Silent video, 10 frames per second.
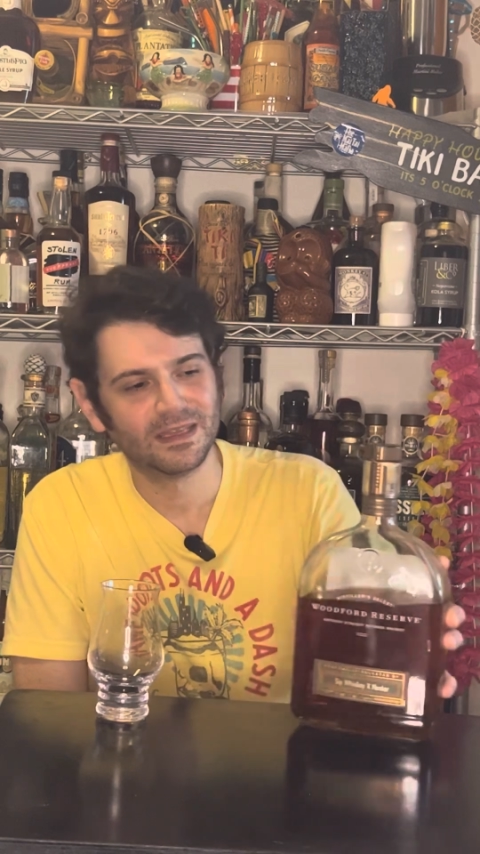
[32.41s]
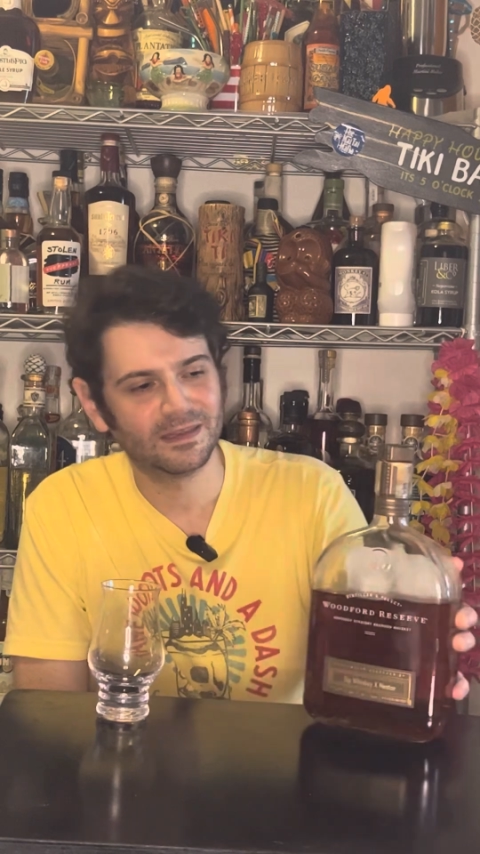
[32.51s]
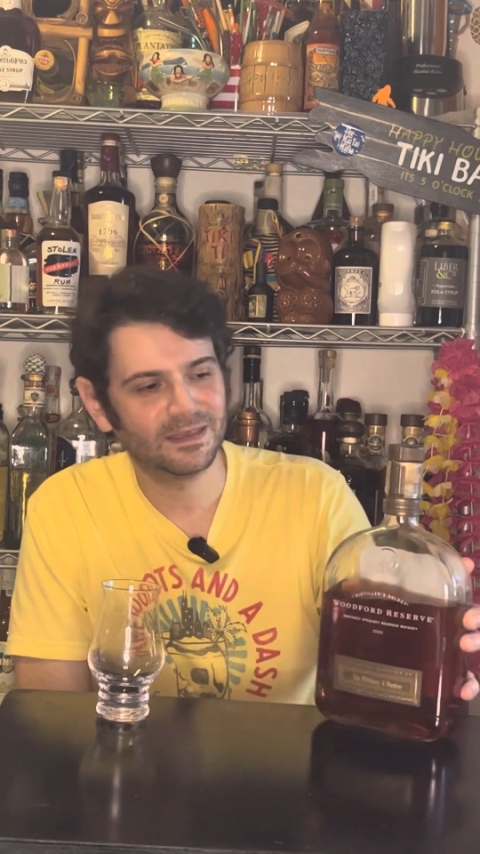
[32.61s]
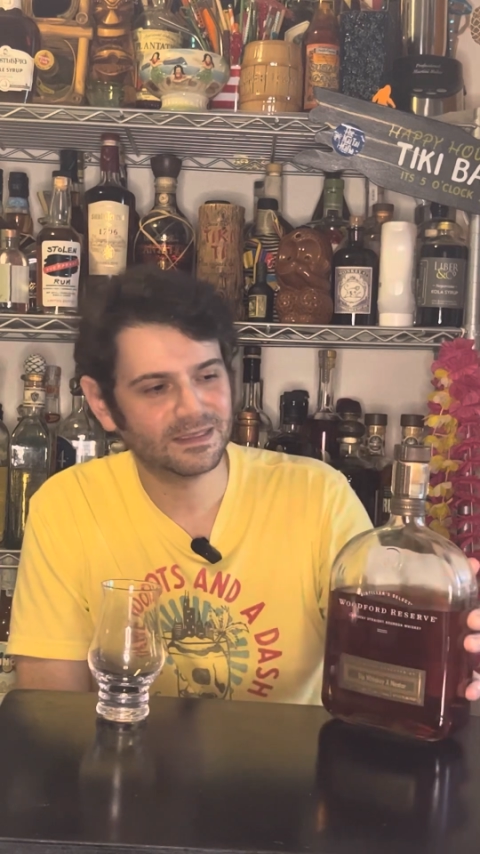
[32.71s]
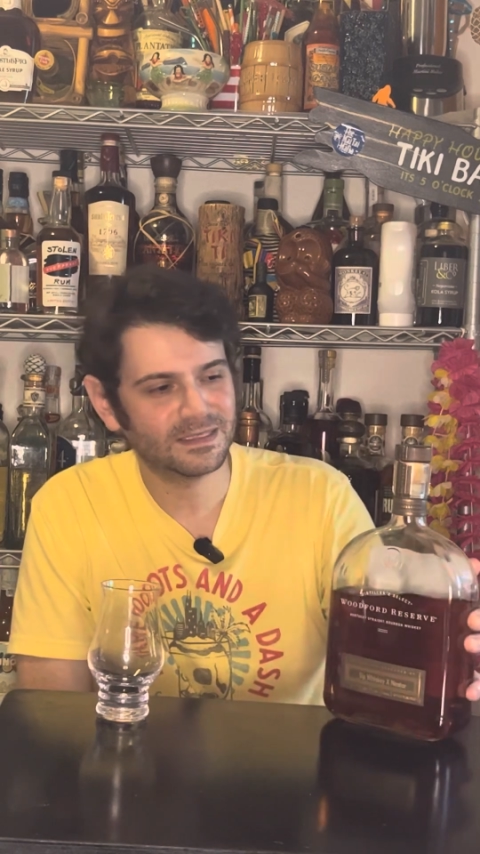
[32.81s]

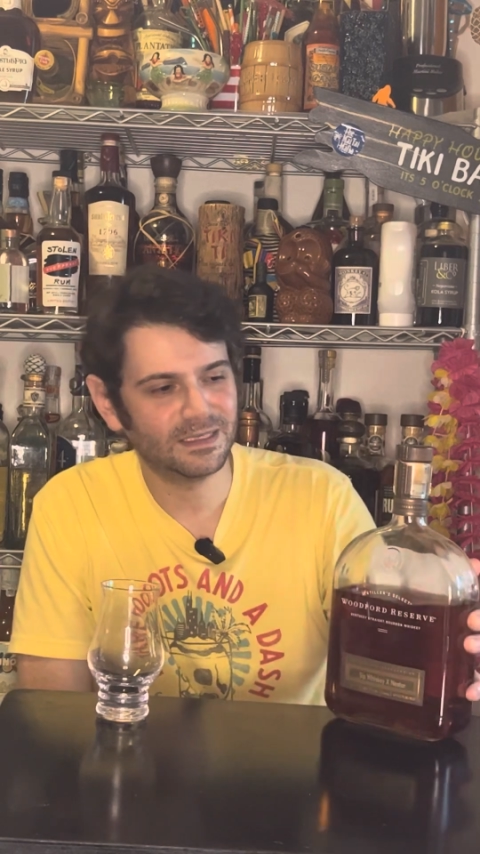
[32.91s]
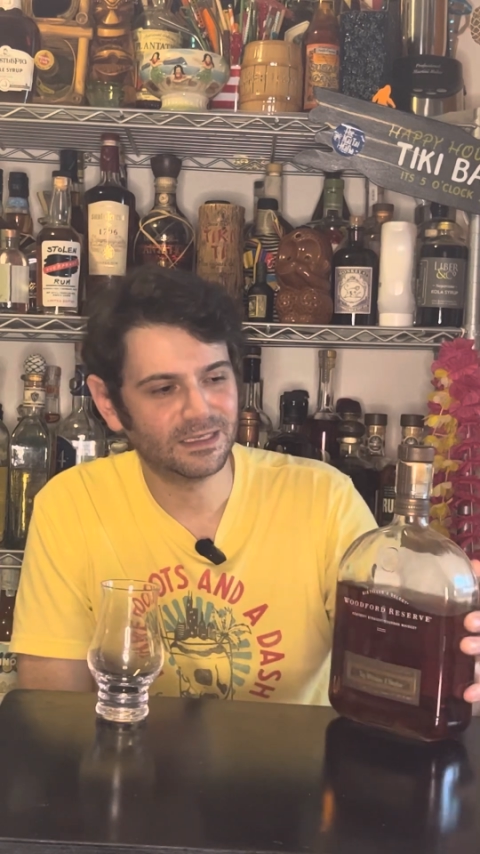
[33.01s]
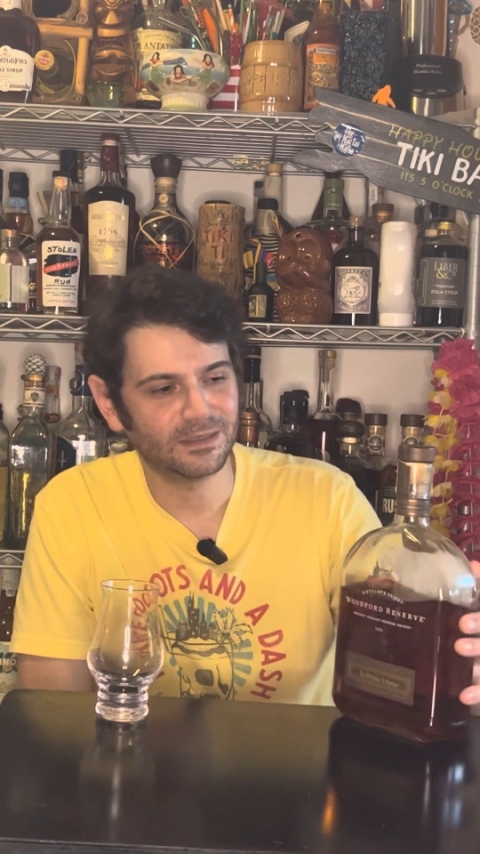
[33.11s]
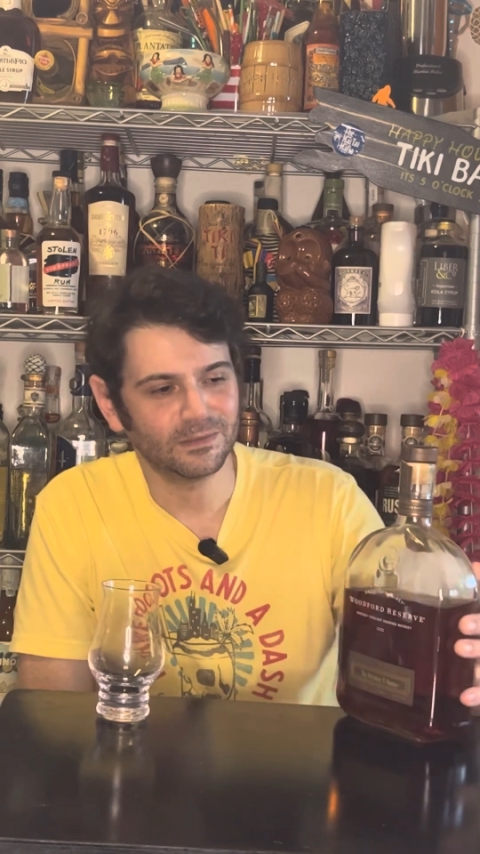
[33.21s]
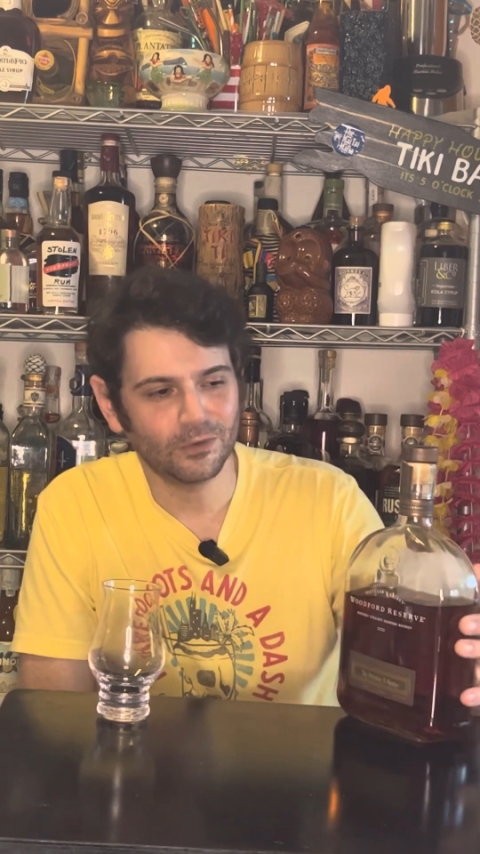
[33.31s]
This,
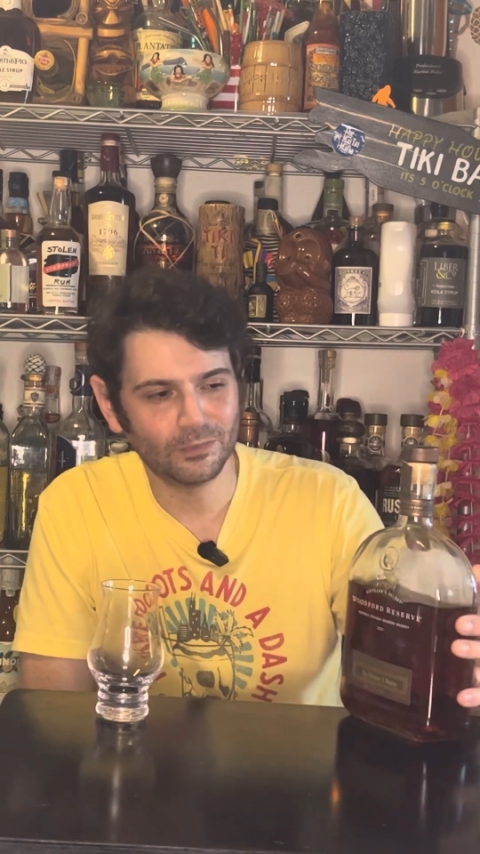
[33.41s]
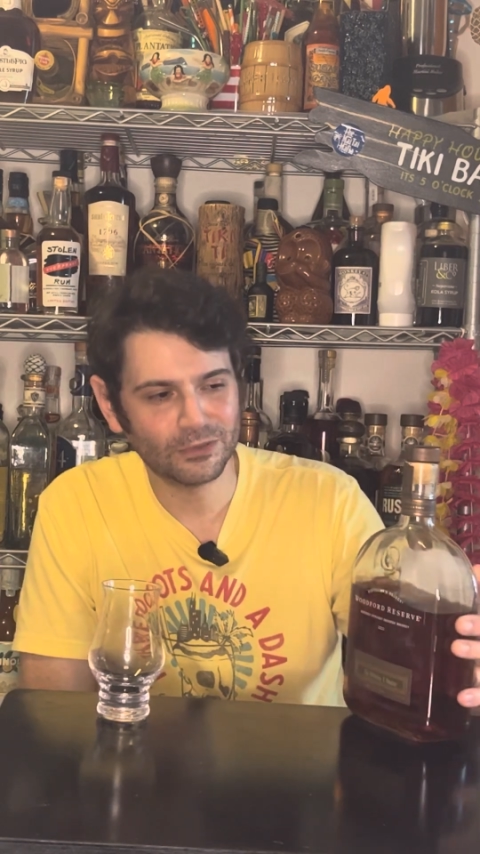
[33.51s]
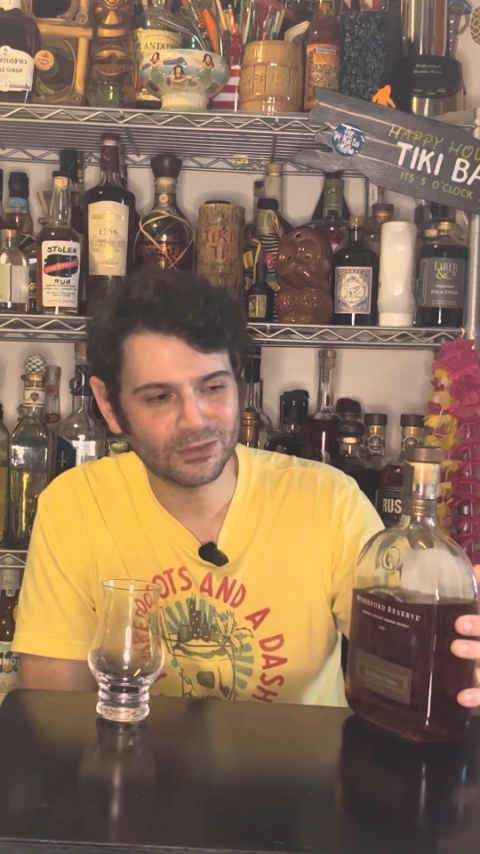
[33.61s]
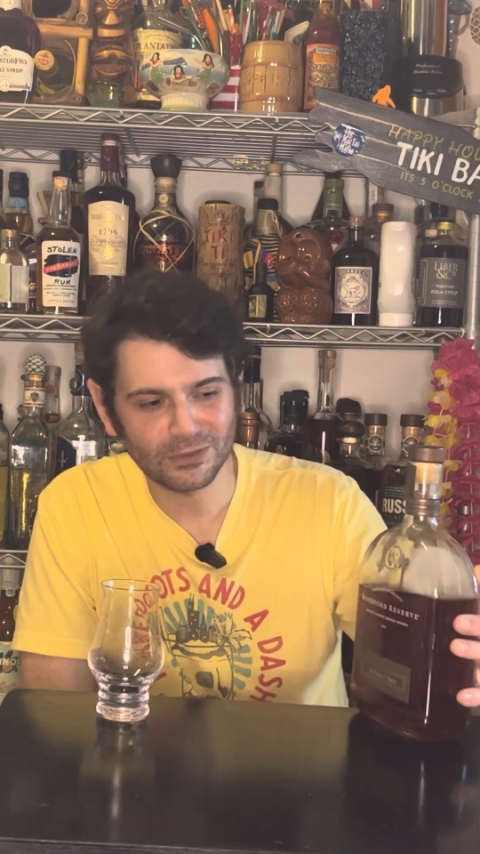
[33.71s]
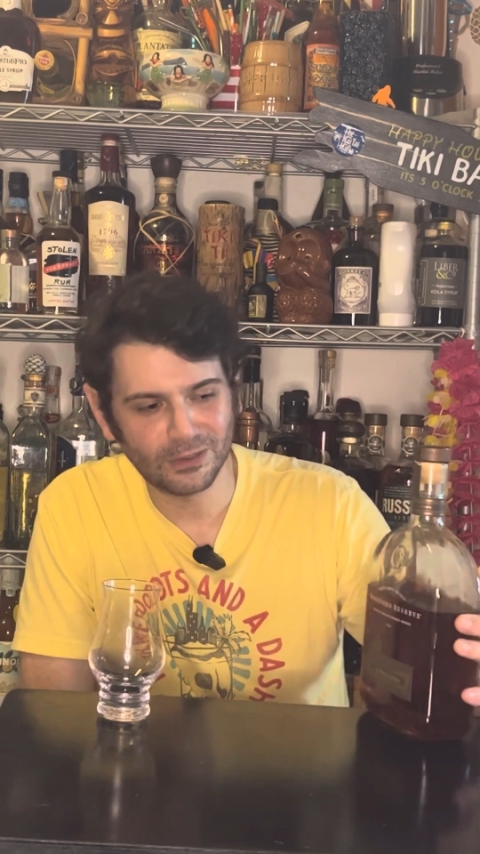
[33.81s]
like
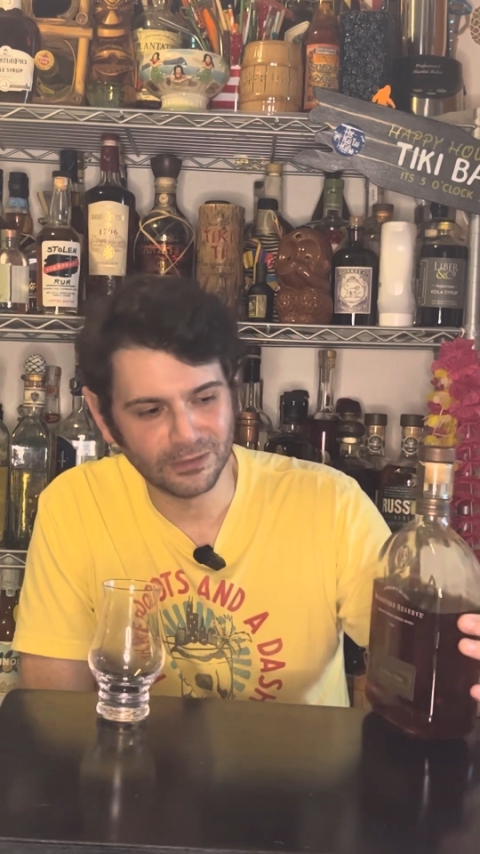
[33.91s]
almost all